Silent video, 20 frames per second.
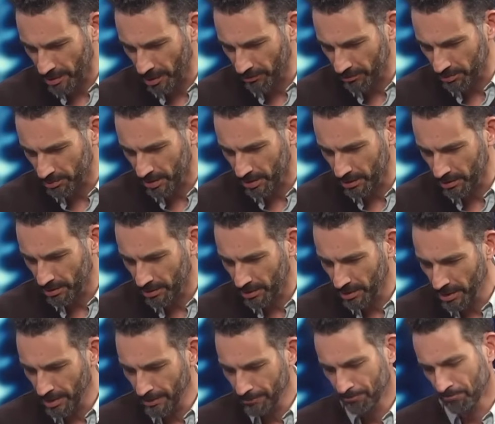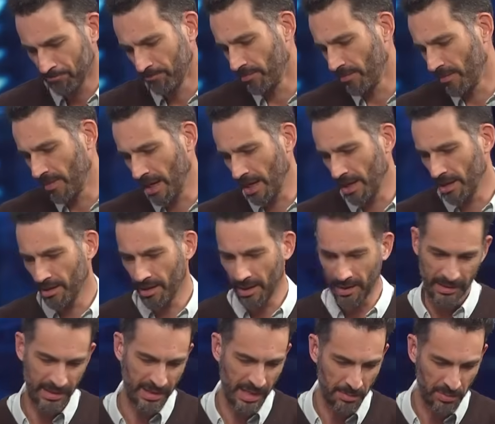government, then
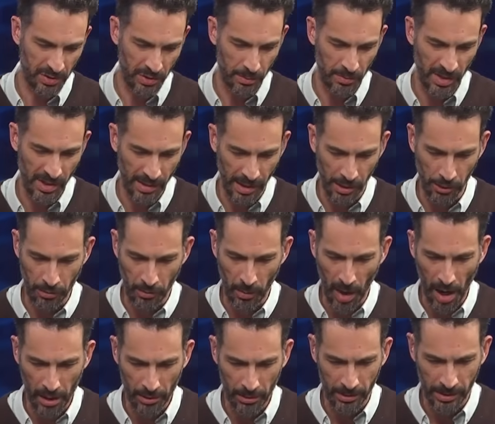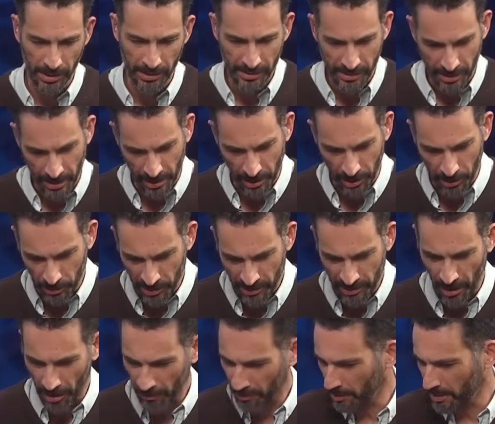it seems to me that your model is that the
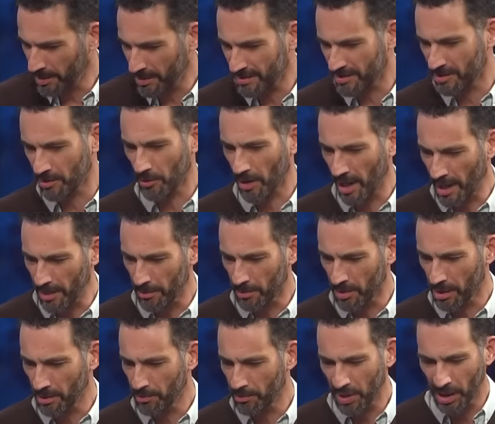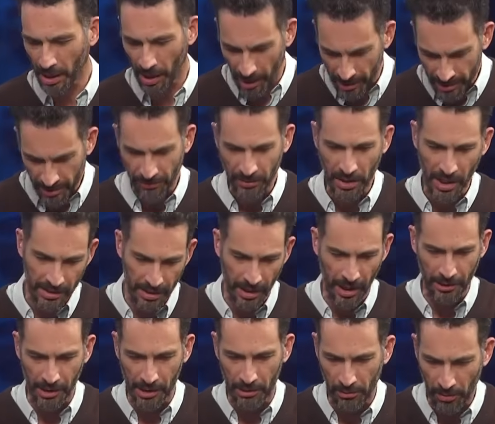U.S. government is your enemy because of
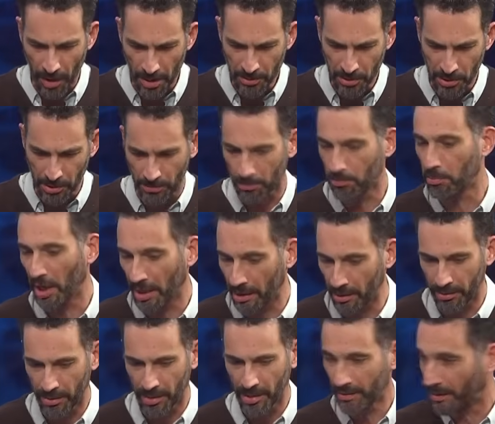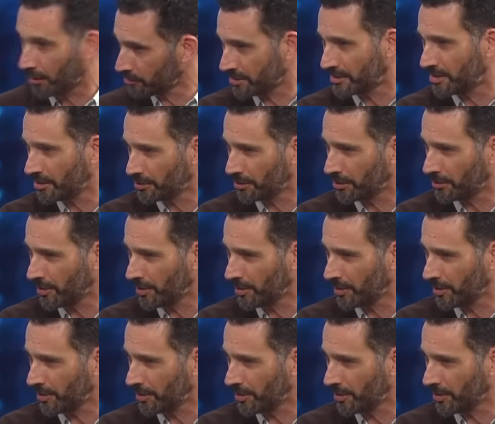Qatari corruption, but they're still